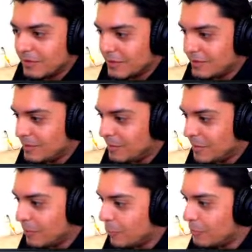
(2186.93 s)
That just made it
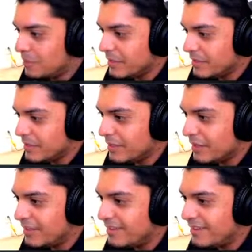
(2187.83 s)
more busy.
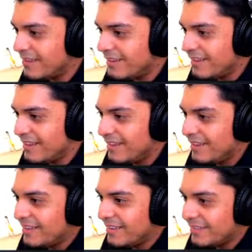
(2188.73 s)

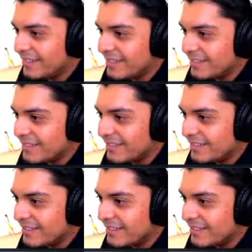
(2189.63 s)
Jesus.